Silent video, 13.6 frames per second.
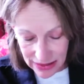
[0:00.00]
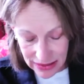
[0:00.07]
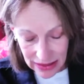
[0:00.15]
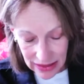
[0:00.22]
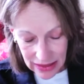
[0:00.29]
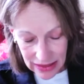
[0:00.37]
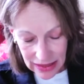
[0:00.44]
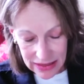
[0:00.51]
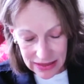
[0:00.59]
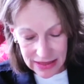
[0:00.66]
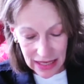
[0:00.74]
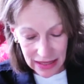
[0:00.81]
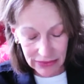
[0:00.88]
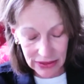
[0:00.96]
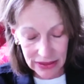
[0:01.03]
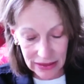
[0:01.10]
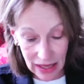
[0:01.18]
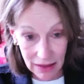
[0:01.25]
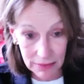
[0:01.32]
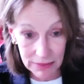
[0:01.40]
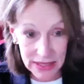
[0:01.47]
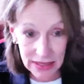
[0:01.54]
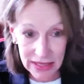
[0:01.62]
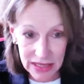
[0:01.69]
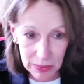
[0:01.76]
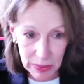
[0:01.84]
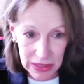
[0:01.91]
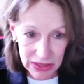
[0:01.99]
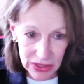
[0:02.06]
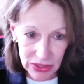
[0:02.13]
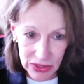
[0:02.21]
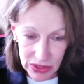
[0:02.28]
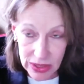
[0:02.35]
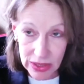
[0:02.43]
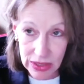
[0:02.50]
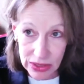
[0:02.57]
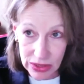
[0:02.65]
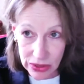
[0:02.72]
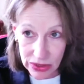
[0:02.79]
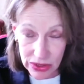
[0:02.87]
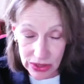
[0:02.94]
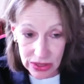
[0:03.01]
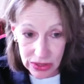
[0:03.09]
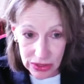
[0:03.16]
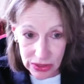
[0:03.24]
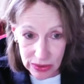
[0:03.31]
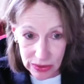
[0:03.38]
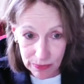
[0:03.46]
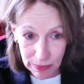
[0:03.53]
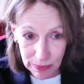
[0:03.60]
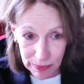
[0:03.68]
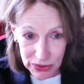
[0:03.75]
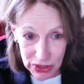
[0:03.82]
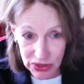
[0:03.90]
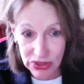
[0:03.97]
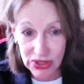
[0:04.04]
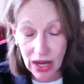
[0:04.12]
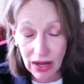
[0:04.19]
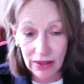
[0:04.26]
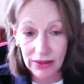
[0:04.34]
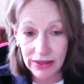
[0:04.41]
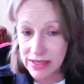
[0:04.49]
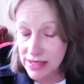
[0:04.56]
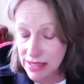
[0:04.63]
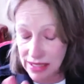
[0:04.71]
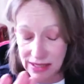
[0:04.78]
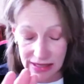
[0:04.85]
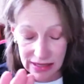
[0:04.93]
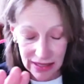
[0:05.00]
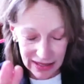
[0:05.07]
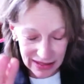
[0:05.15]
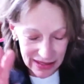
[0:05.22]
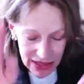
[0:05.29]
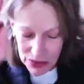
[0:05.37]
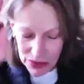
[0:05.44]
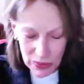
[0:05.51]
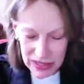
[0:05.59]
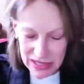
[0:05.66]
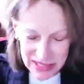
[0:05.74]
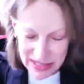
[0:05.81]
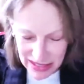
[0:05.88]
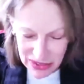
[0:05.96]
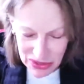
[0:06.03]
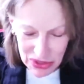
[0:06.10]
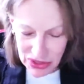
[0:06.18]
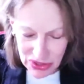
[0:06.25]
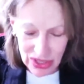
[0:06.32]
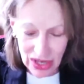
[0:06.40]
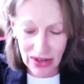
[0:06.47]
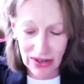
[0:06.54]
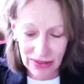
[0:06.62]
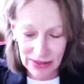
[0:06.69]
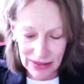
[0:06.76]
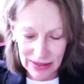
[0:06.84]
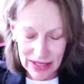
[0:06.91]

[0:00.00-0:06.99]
And and David comes and he speaks to to to Saul, and he says, "This is what he says to Saul."